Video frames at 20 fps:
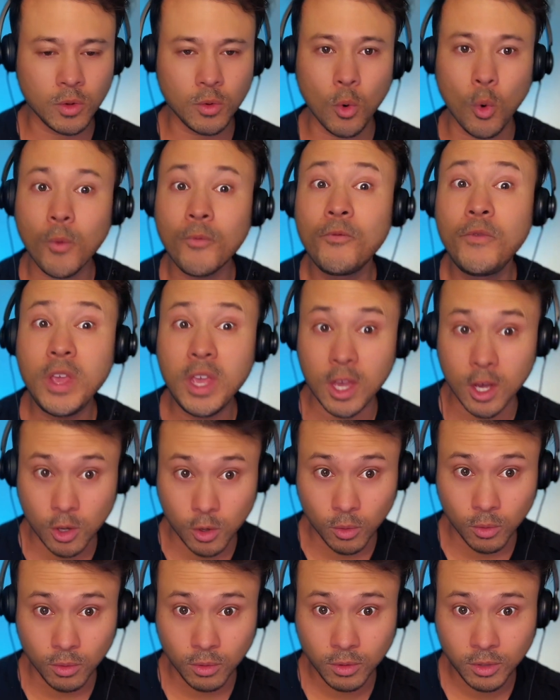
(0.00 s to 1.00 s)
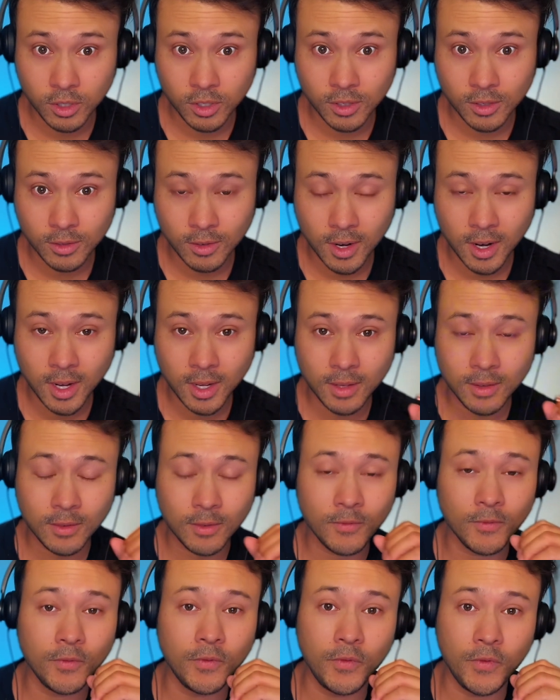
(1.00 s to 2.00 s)
vehicles, right?
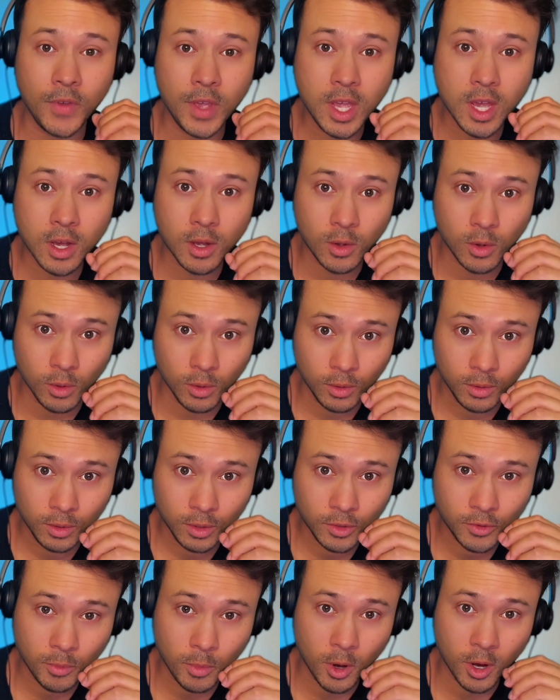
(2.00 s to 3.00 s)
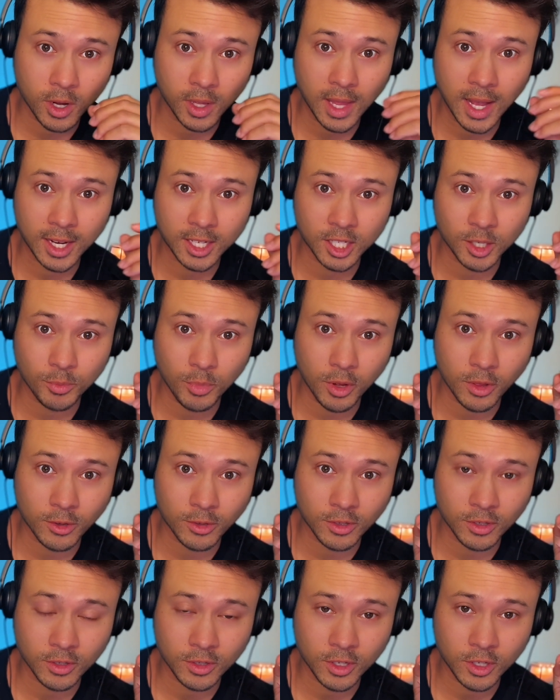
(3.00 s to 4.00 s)
Vehicles from our galactic
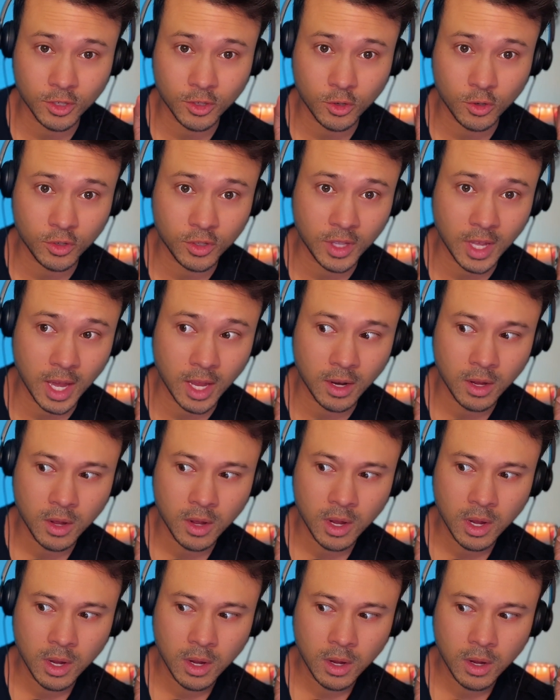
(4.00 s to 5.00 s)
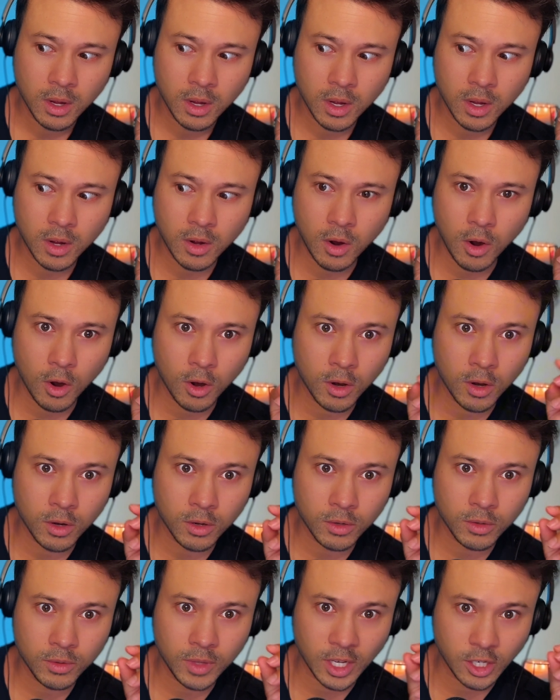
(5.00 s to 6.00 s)
brothers and sisters that
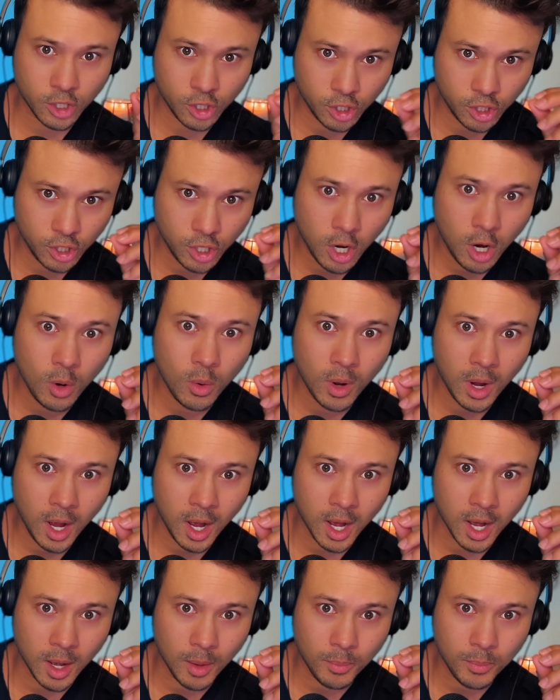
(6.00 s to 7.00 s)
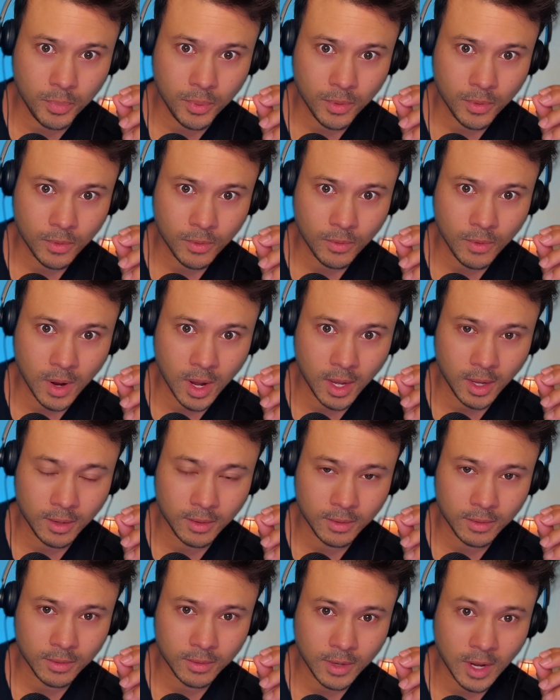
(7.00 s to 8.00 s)
show up,
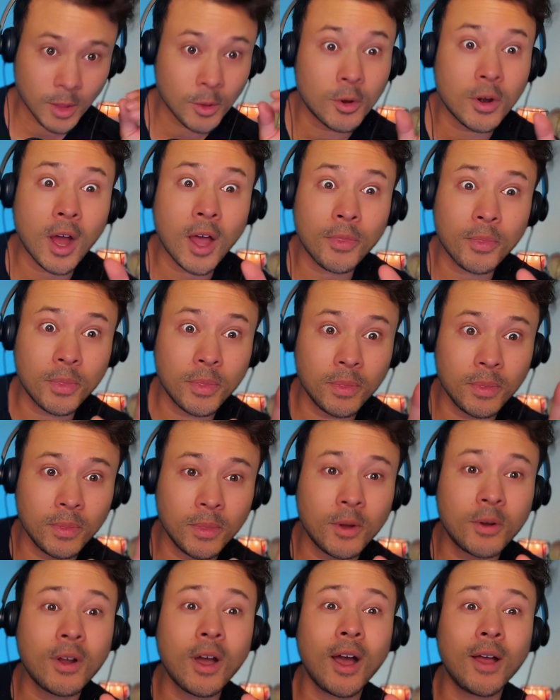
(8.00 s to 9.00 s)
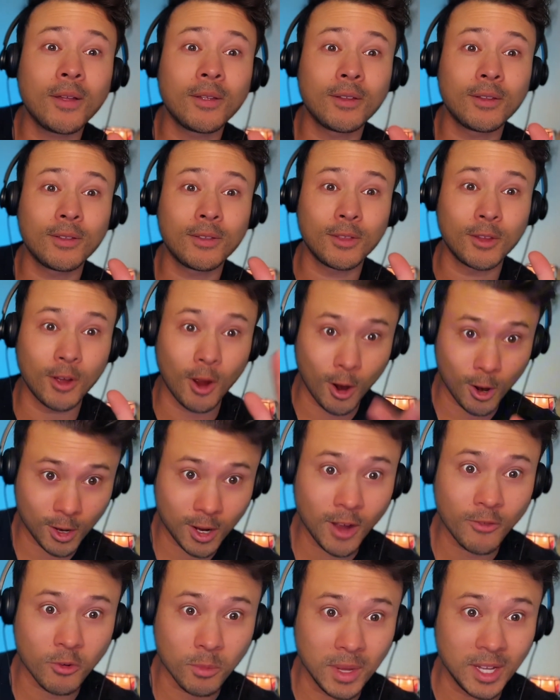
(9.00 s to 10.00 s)
right? And they're not our
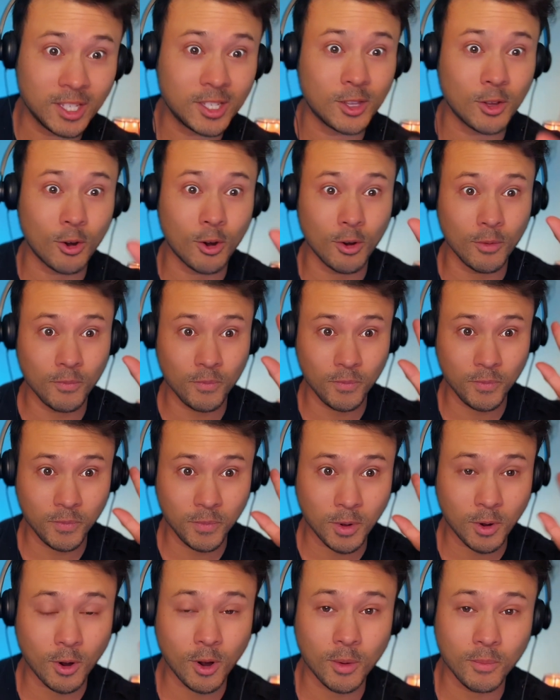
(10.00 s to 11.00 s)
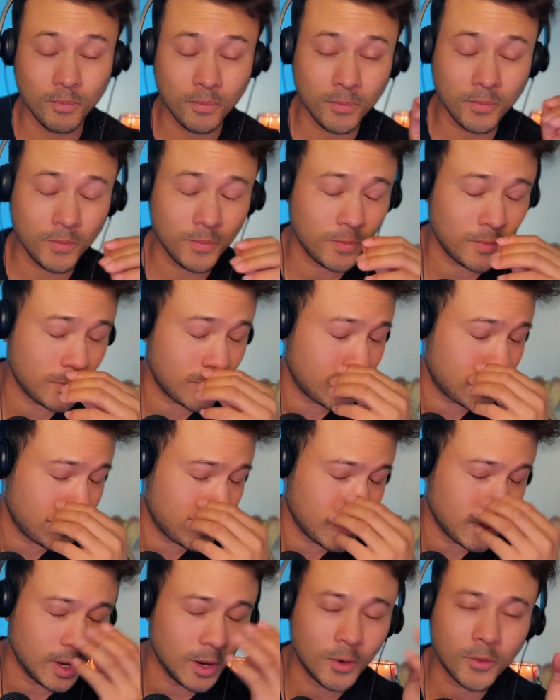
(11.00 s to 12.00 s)
governments. They're our
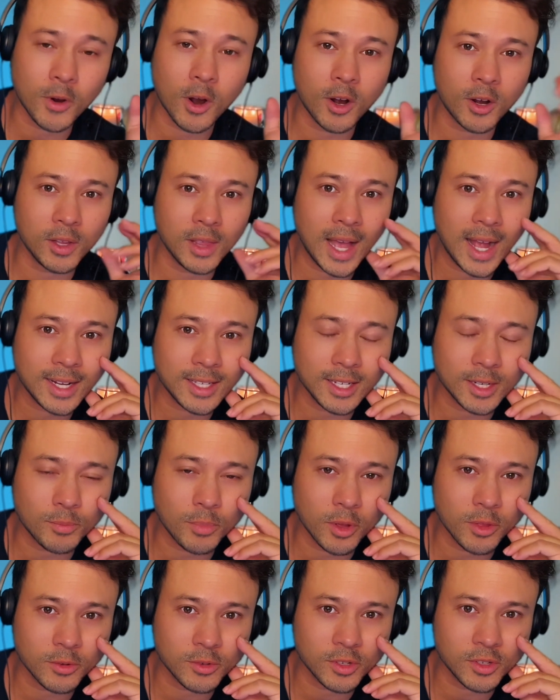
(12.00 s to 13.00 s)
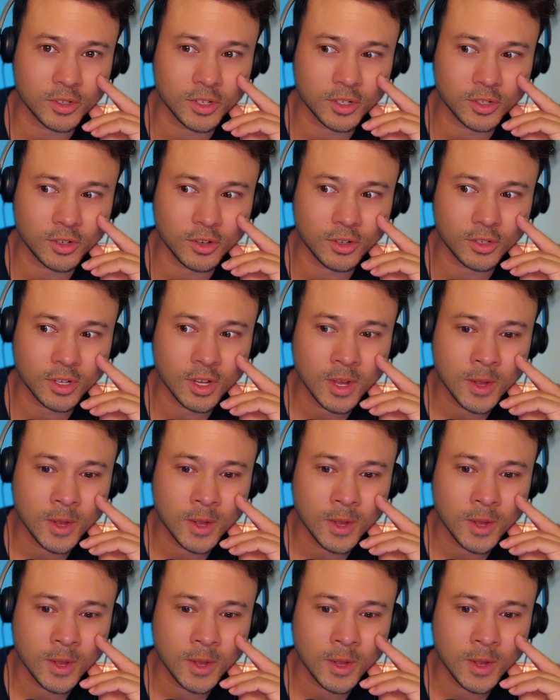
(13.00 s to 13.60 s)
our galactic brothers and sisters